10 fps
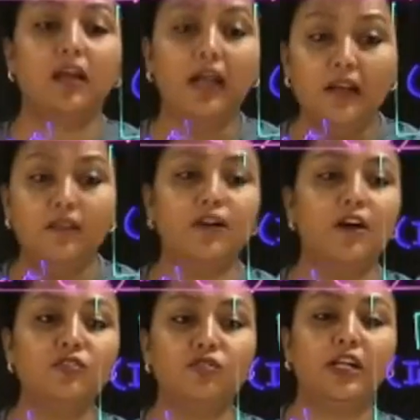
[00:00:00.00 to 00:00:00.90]
the
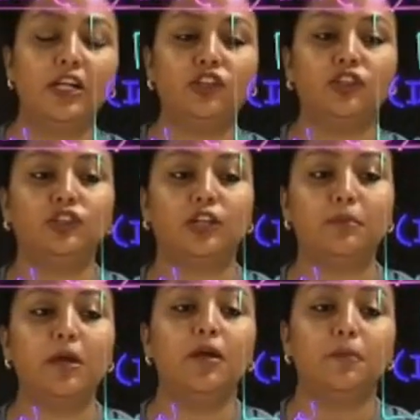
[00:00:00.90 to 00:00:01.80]
inverse
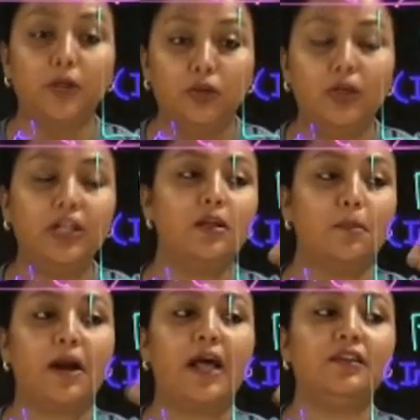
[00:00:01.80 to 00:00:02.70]
relationship between the
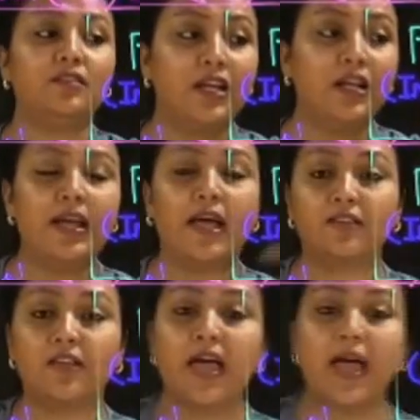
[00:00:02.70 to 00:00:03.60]
price
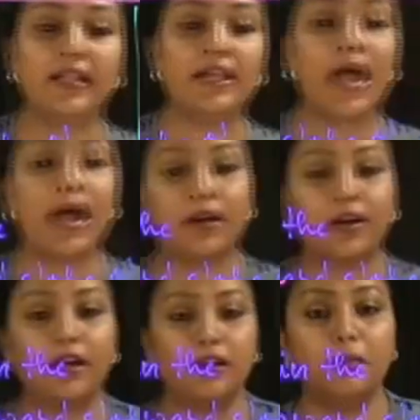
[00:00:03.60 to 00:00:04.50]
index and the
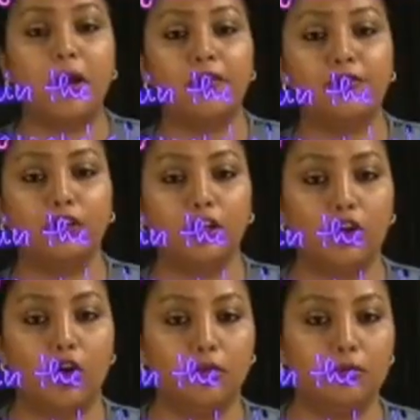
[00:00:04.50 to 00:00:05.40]
aggregate demand for the
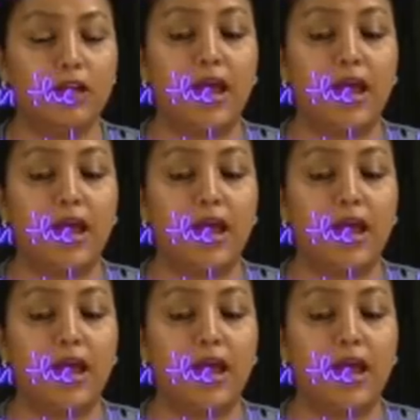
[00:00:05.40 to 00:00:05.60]
economy,